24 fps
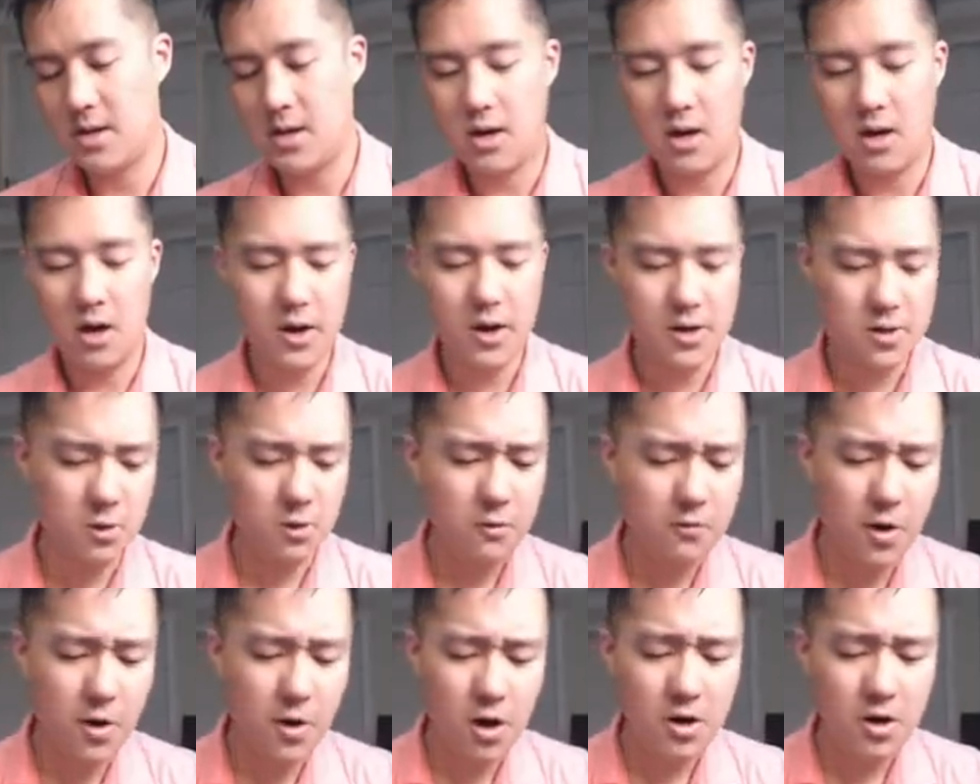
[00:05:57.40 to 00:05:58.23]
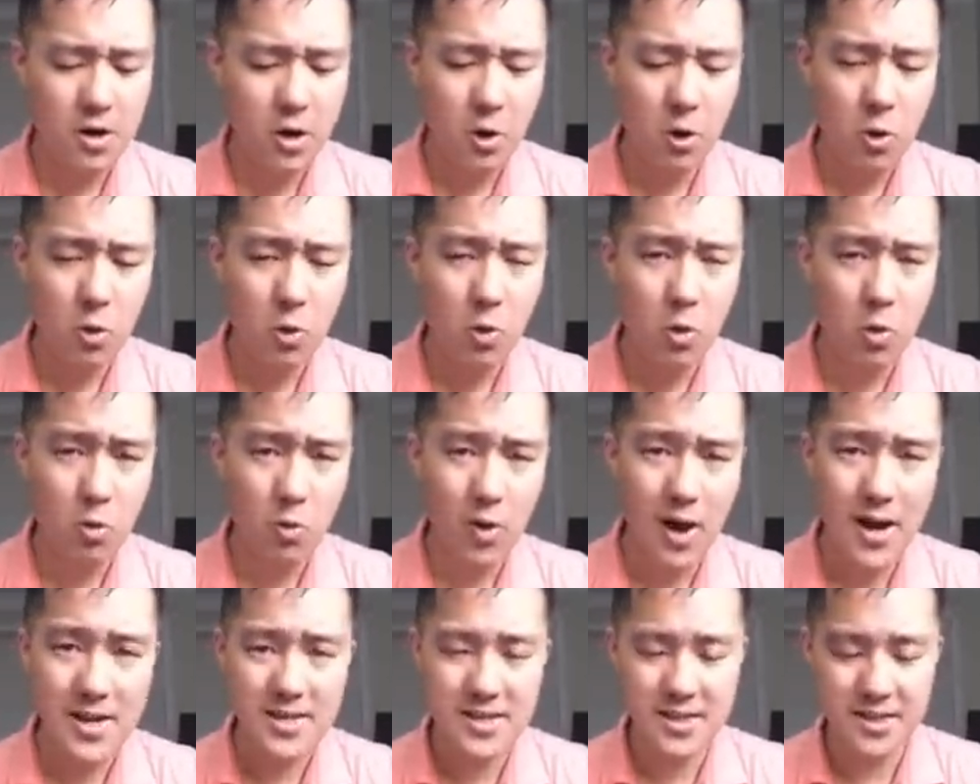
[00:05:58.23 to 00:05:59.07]
All right. So far, no
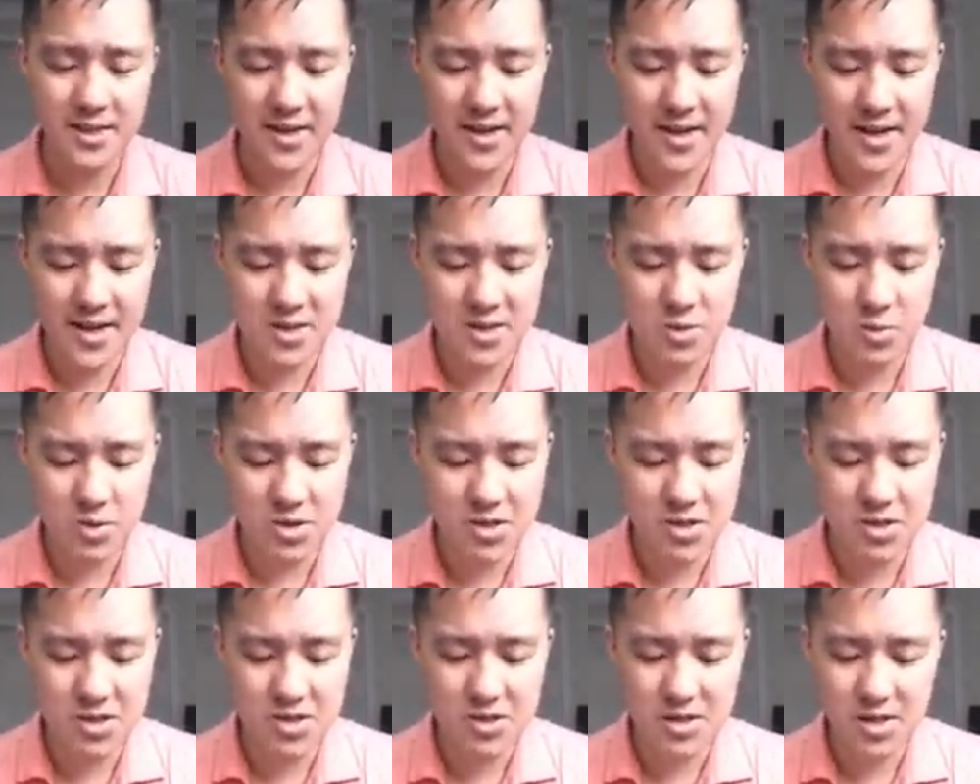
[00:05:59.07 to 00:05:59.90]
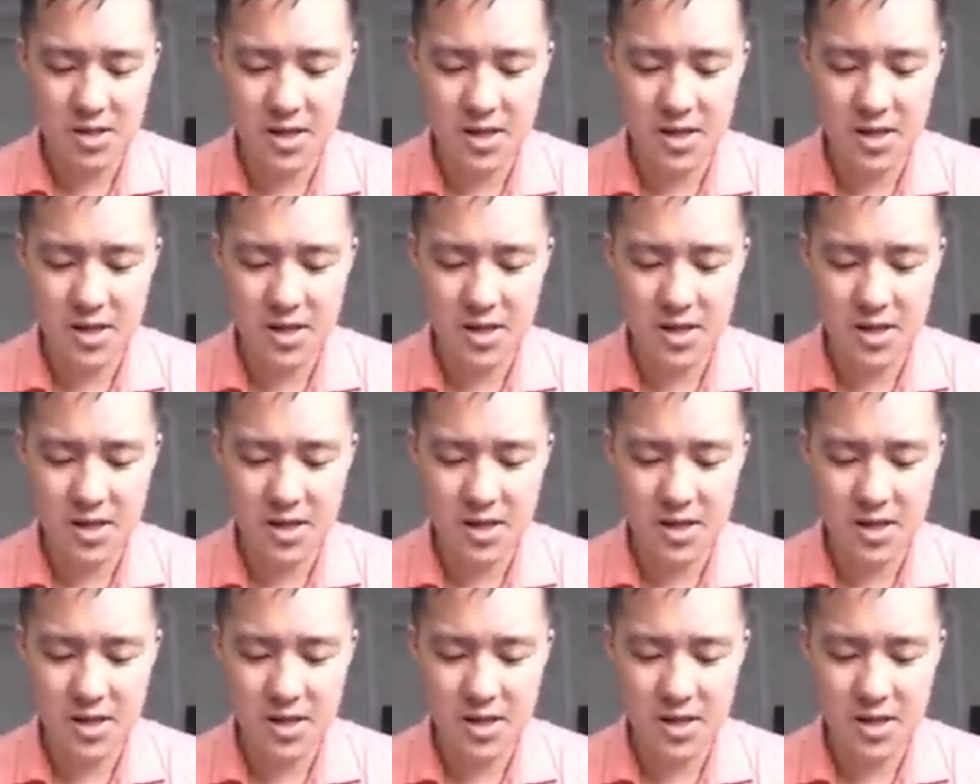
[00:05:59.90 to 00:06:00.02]
Horizon lands, which is